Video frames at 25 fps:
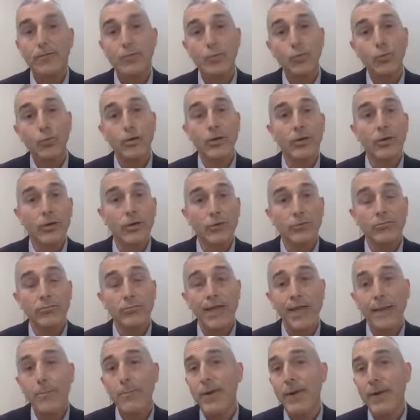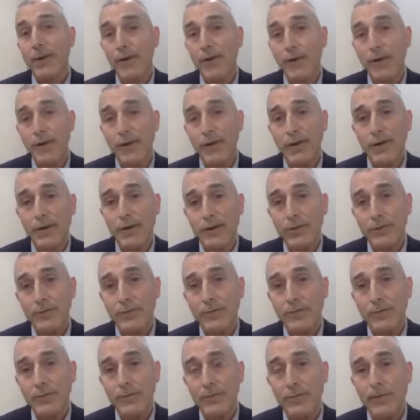will get better on their
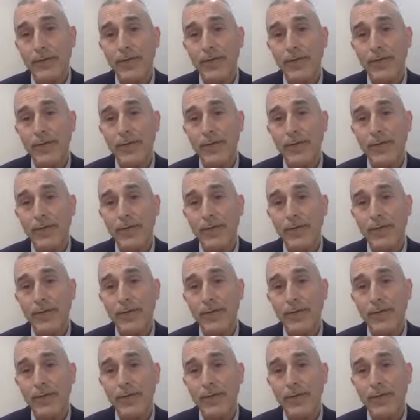own